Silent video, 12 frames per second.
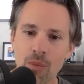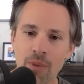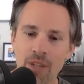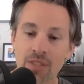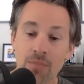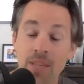
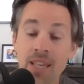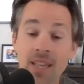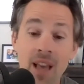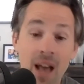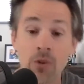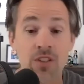Because
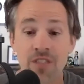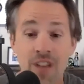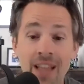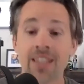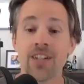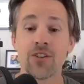I was a
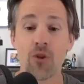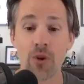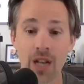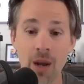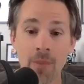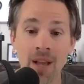fat kid
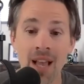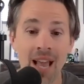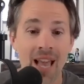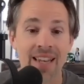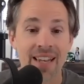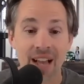growing up,
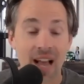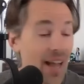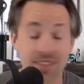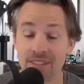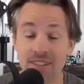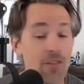and
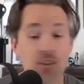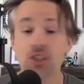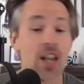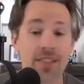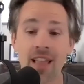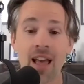I never
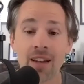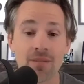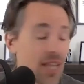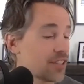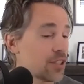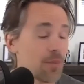shake that.
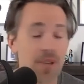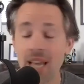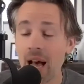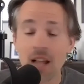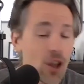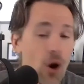Like, to me,
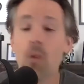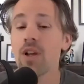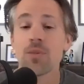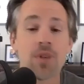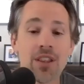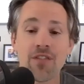I'll
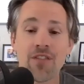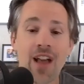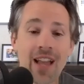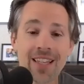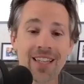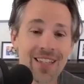always be the fat
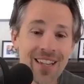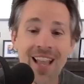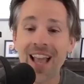kid.